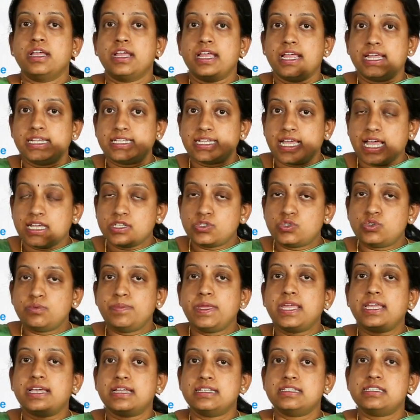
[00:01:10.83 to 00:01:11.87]
It has to
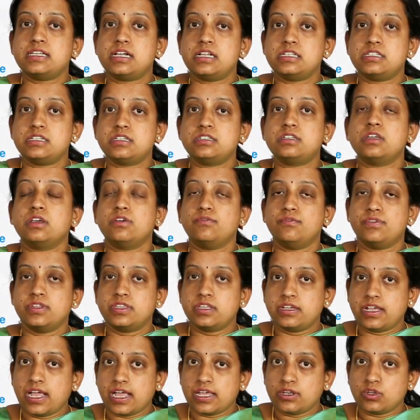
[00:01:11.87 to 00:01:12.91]
be consulted with
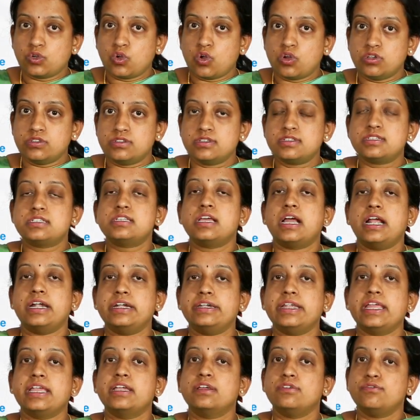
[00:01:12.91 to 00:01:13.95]
a gynecologist and
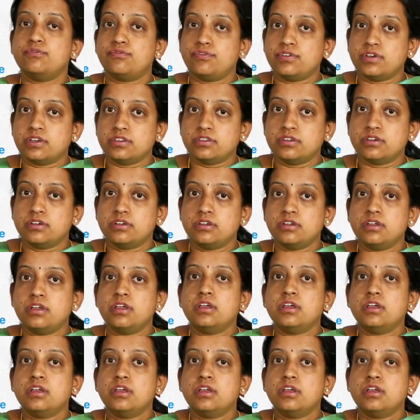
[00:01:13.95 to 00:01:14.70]
taken further